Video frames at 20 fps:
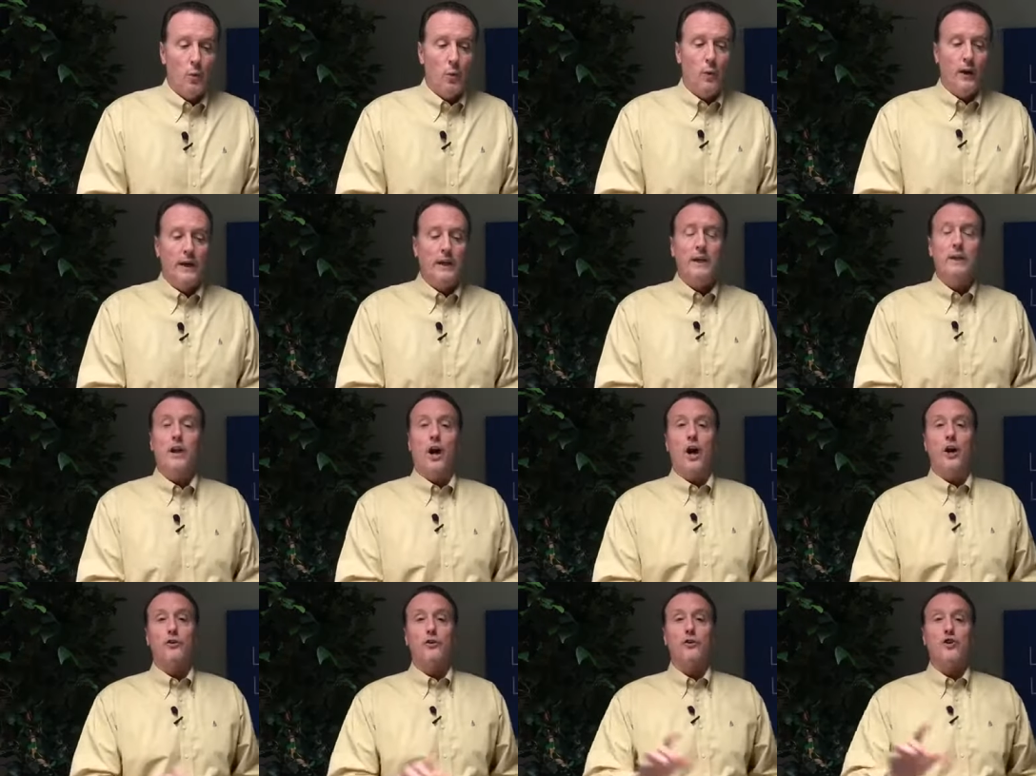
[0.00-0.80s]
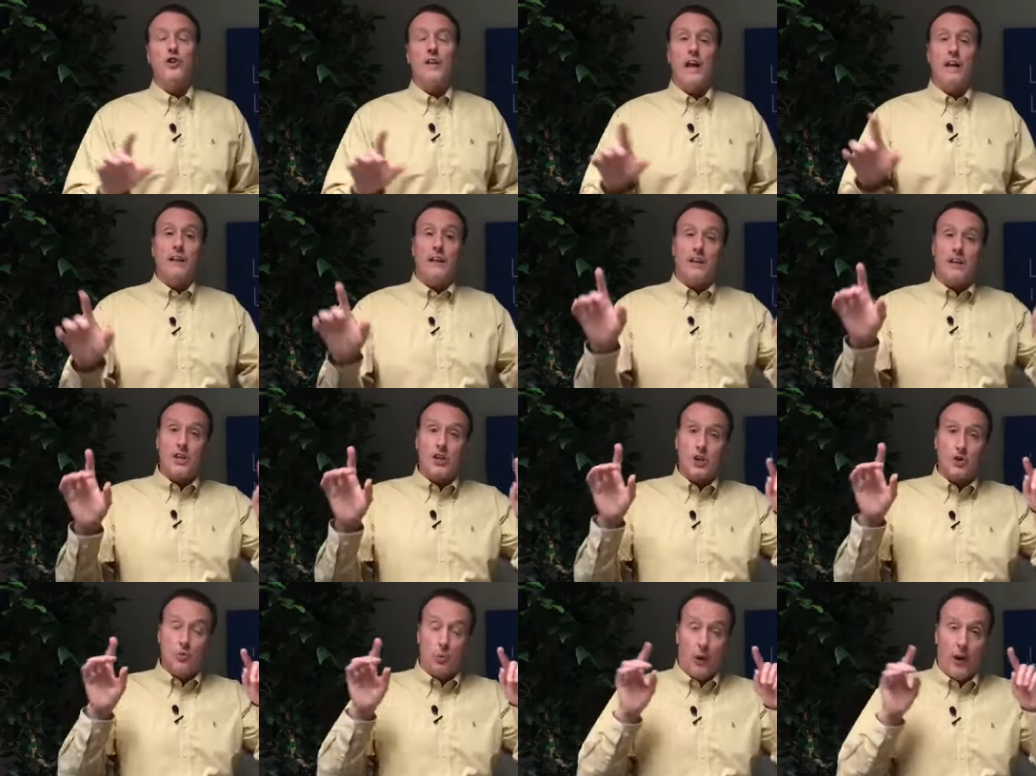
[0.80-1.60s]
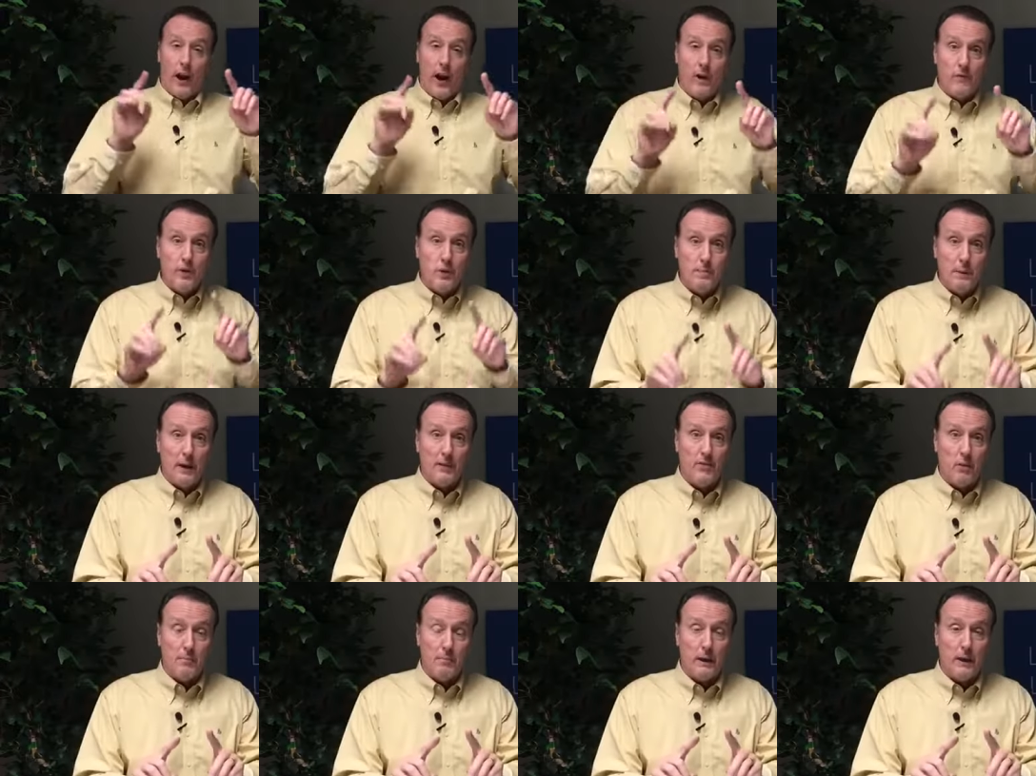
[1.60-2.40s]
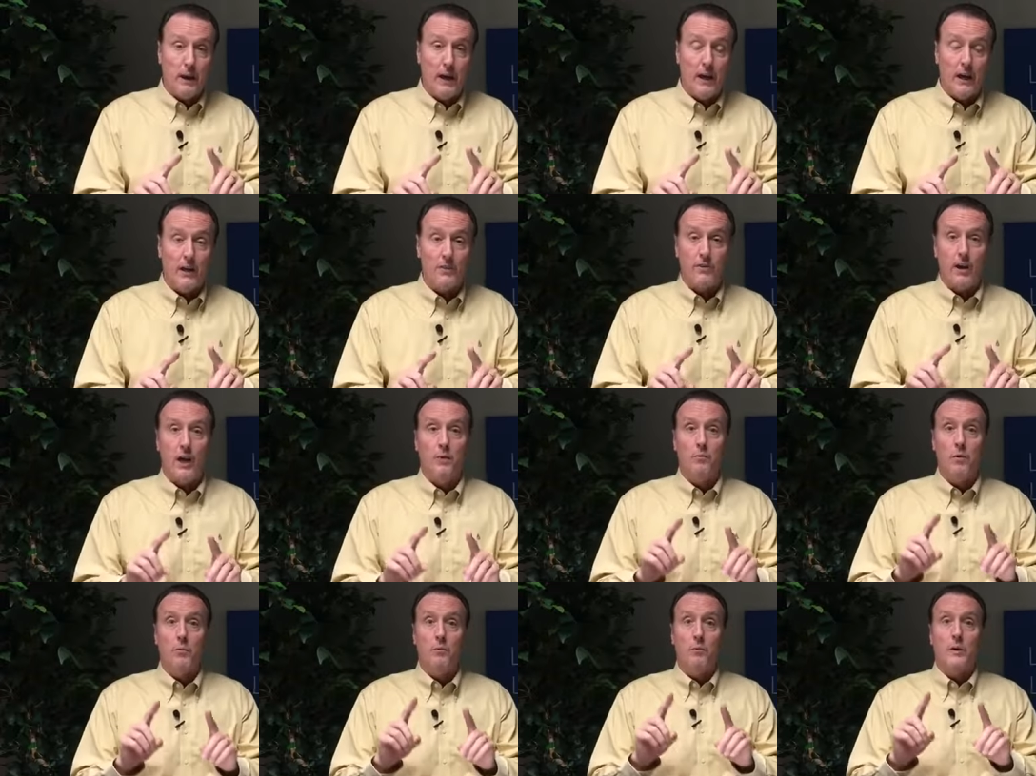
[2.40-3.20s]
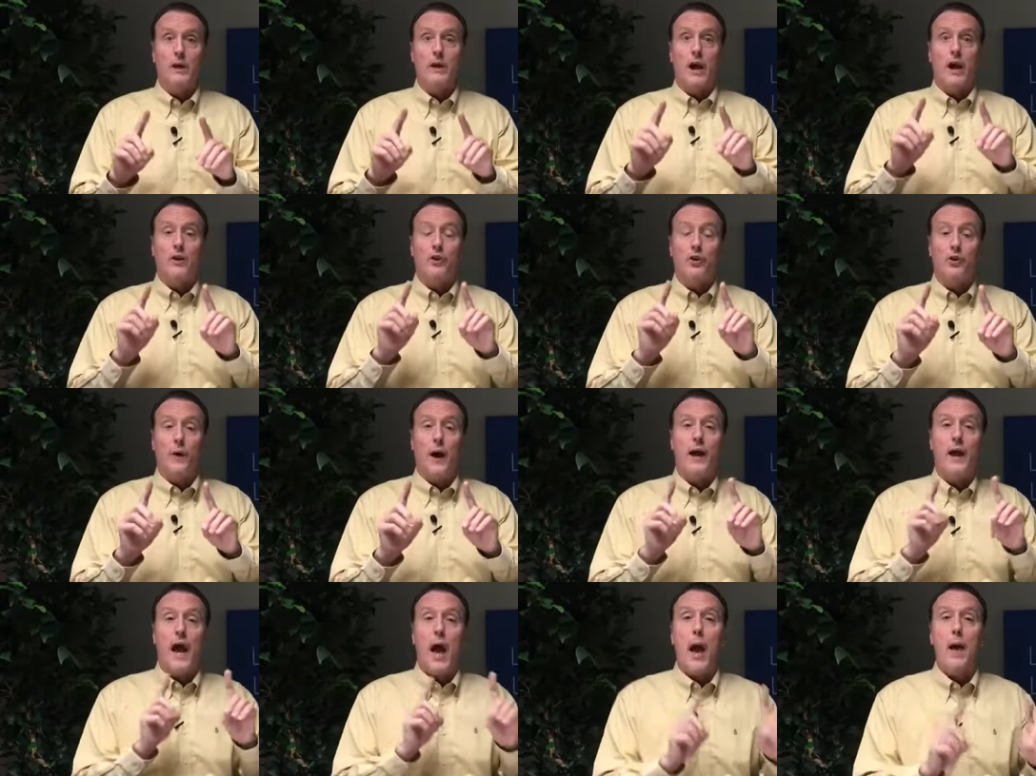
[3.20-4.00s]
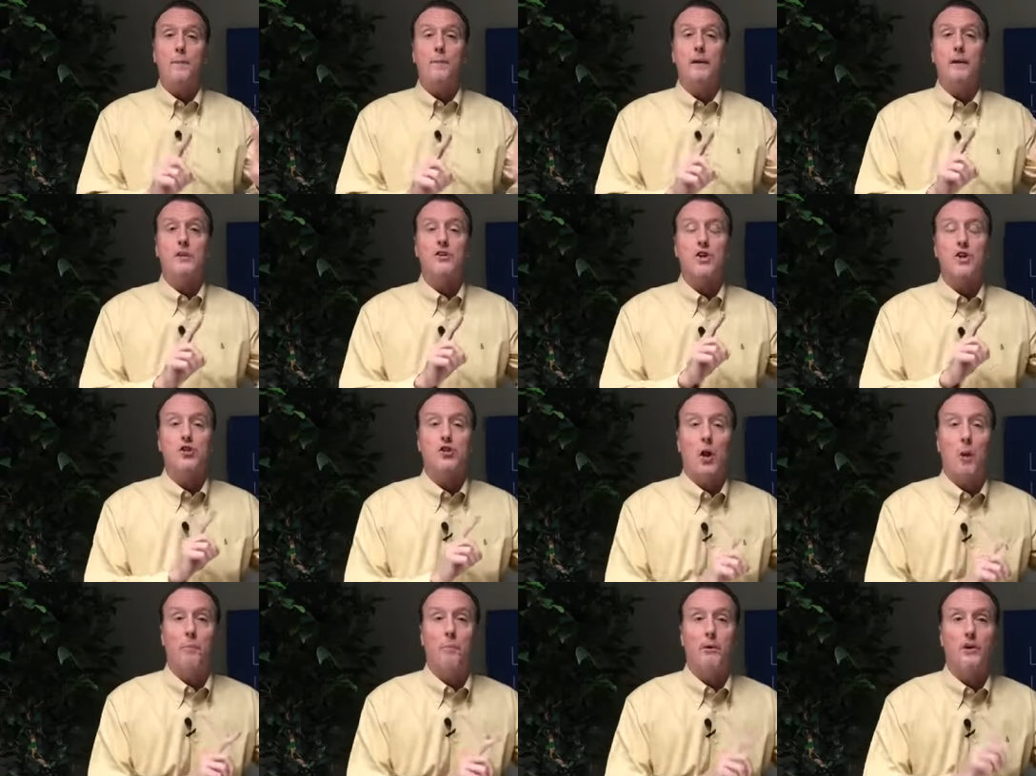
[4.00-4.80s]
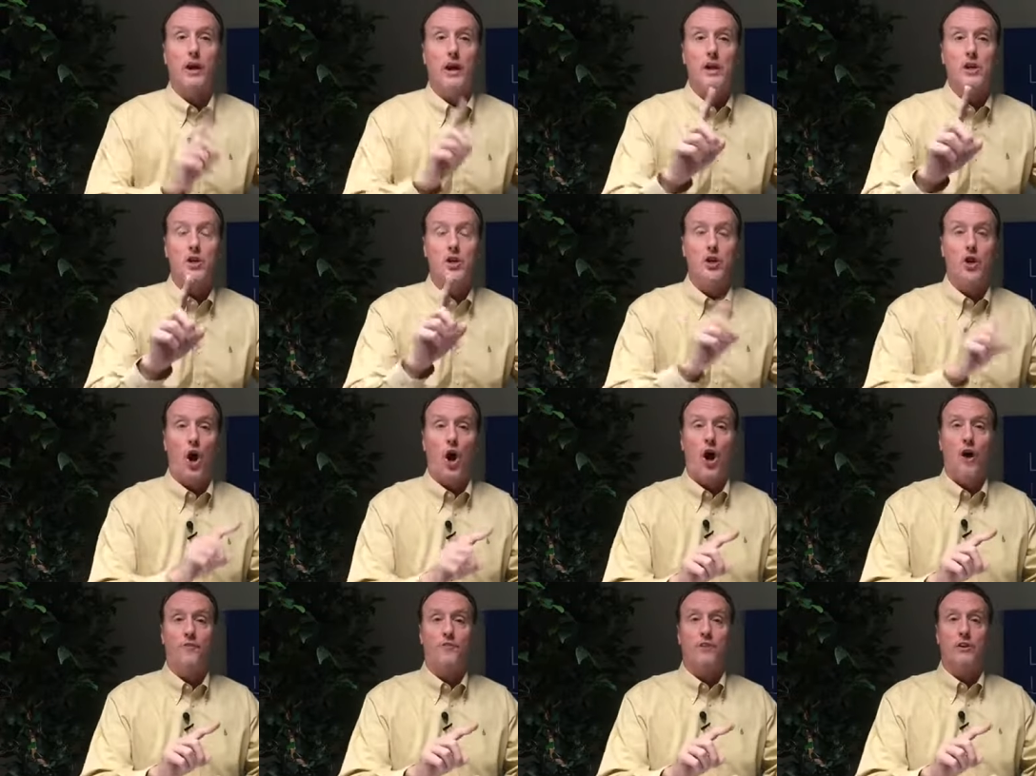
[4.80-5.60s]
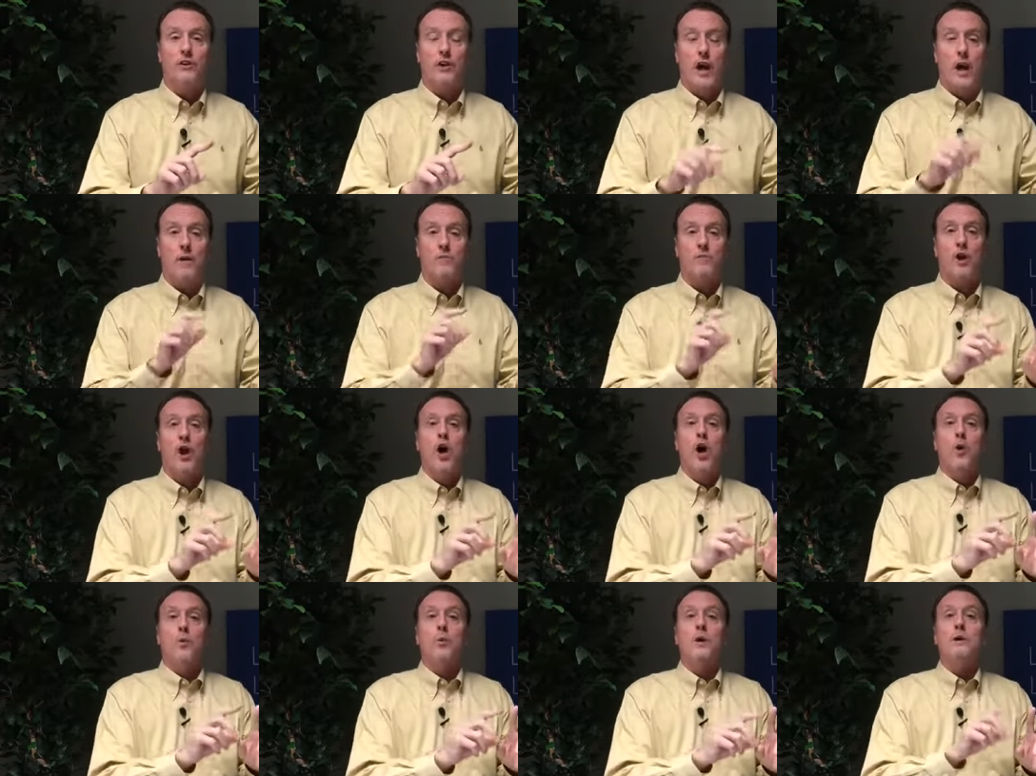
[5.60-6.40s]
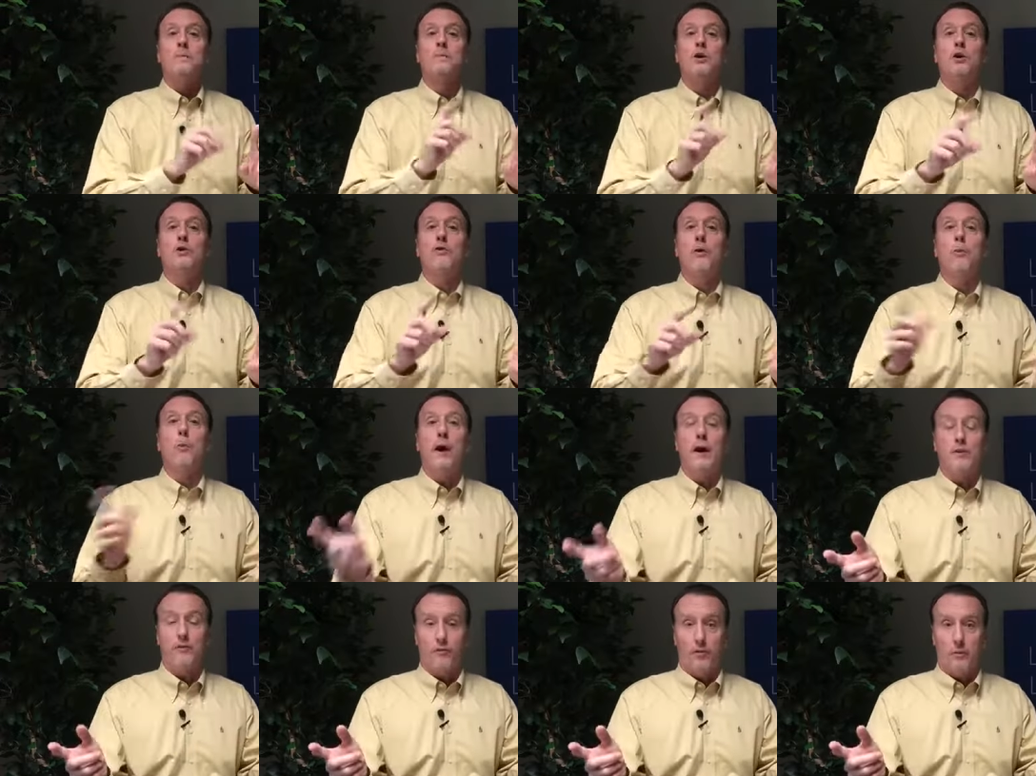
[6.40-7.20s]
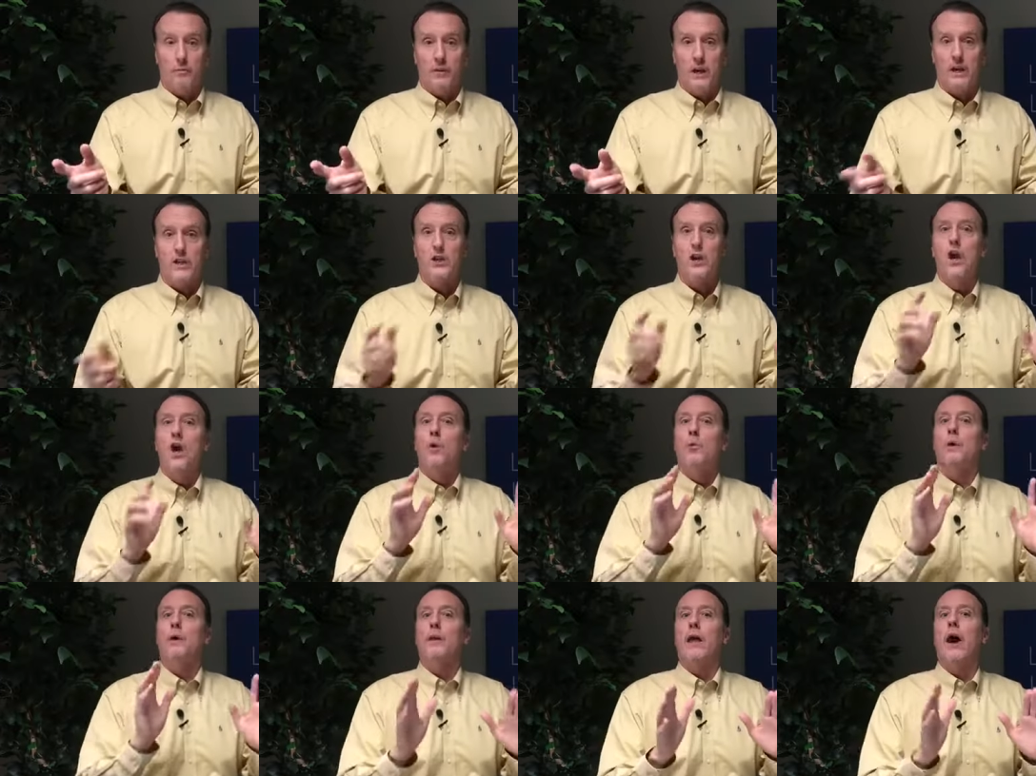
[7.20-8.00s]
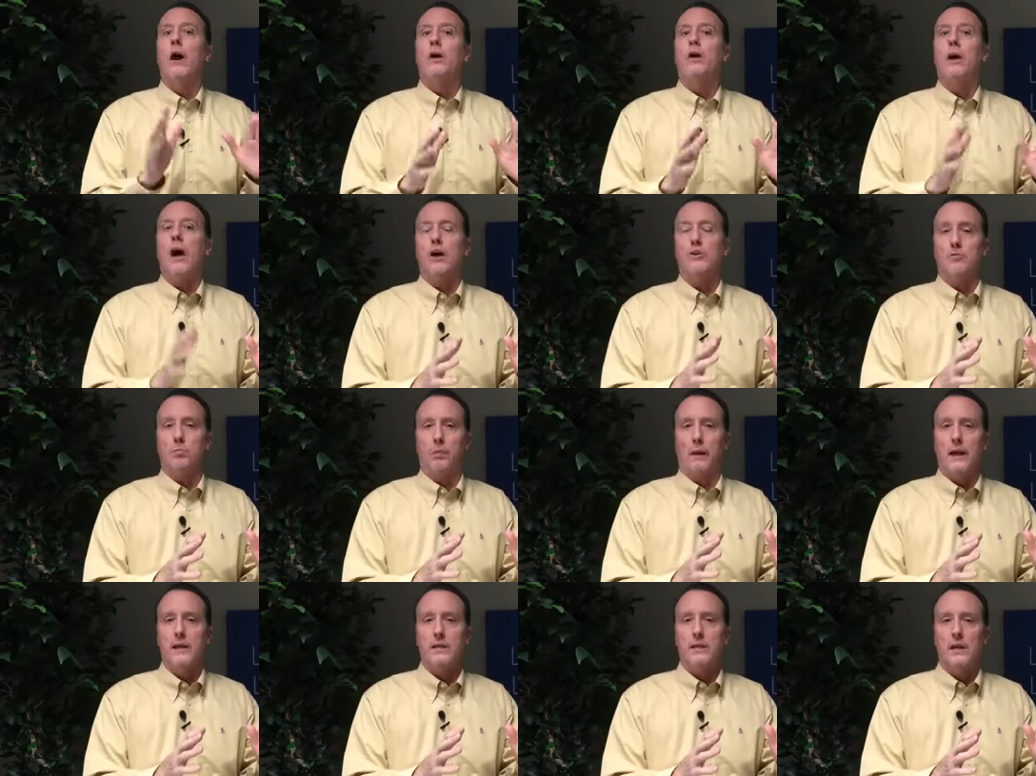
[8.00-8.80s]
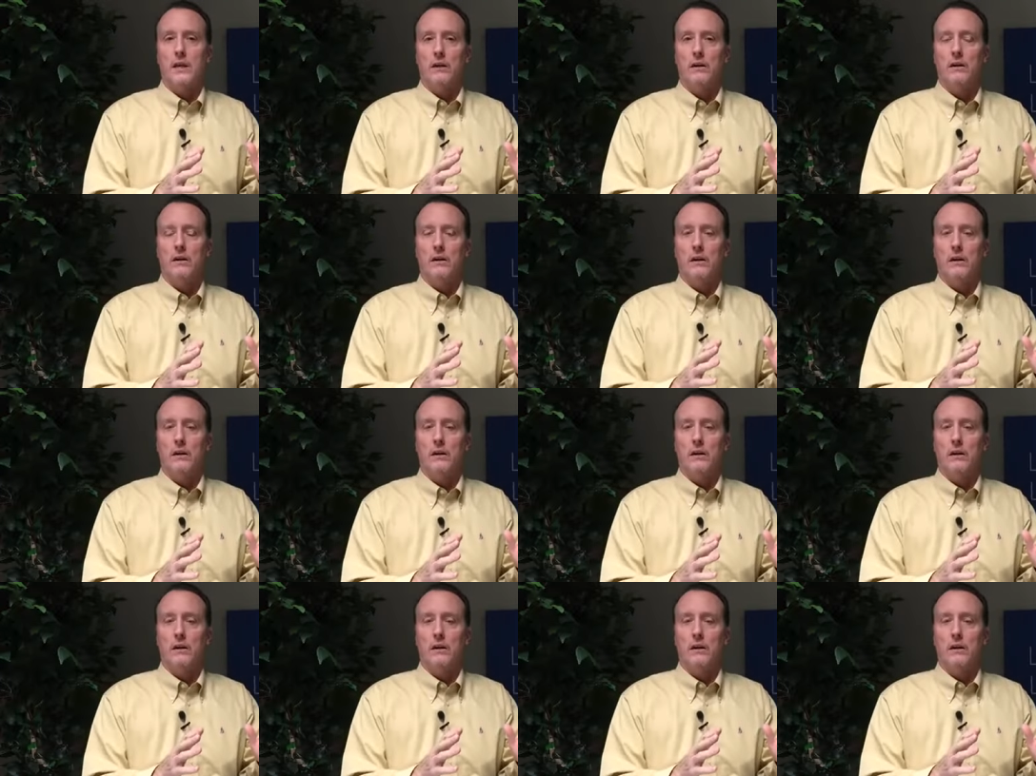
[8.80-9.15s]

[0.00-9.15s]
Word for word: we need to understand that this is where every bit of it begins, and when we do a happiness interpretation, oftentimes we move away from this without God's blessing.